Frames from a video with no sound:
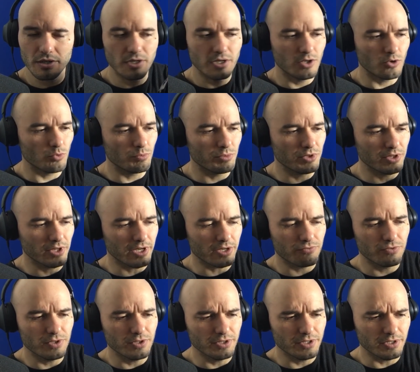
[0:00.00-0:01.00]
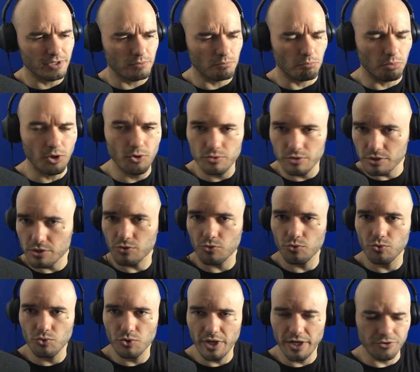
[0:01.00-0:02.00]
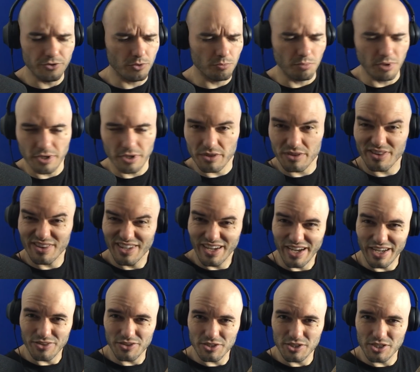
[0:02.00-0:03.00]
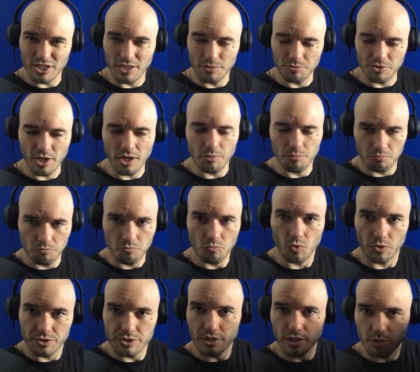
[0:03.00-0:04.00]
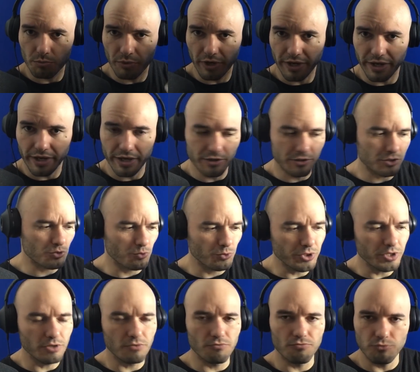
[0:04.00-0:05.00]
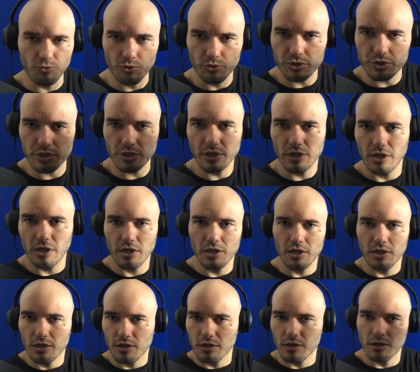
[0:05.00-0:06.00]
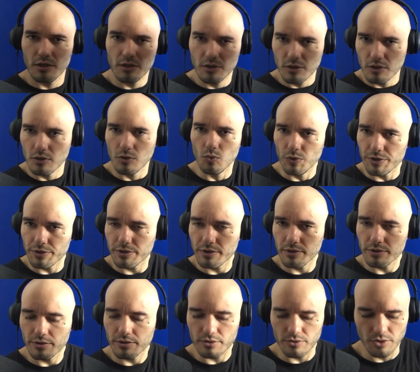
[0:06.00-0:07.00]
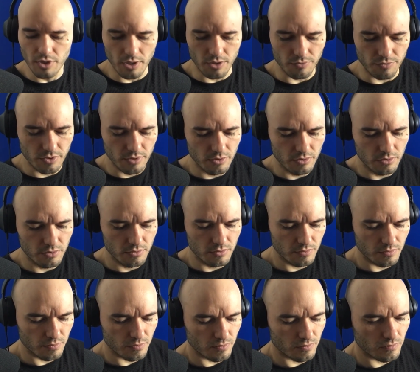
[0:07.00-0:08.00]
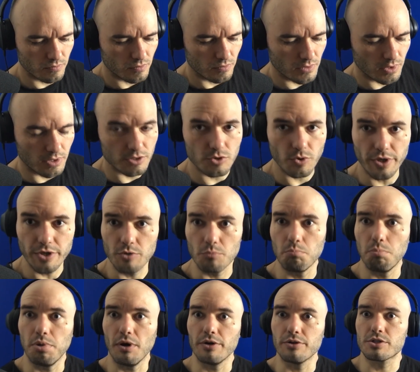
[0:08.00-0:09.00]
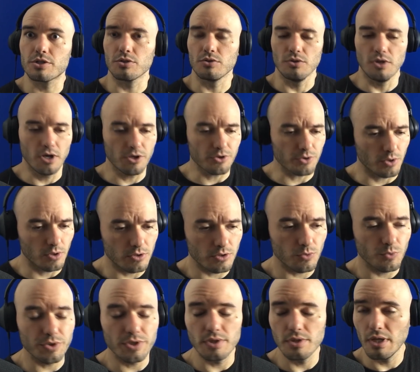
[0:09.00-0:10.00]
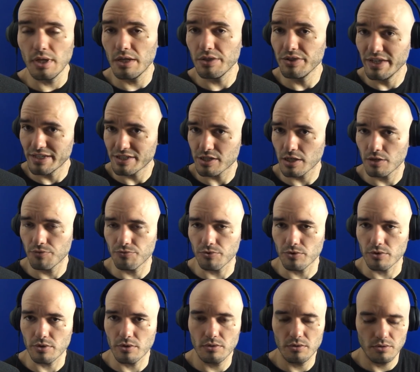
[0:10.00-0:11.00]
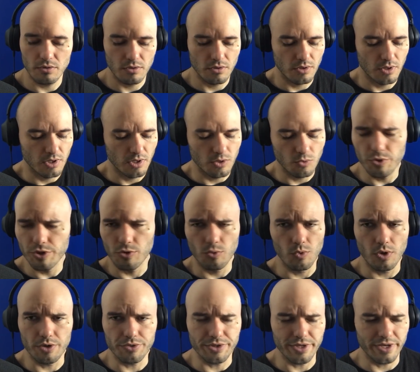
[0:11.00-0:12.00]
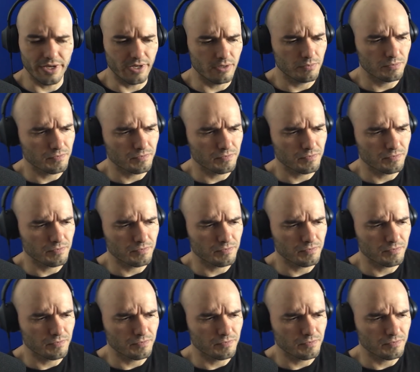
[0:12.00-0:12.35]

It would be like feeling bones through leather, but at the same time, once again, my hand is reinforced with the glove. And so I could punch a lot harder with a lot less effort. We don't want that.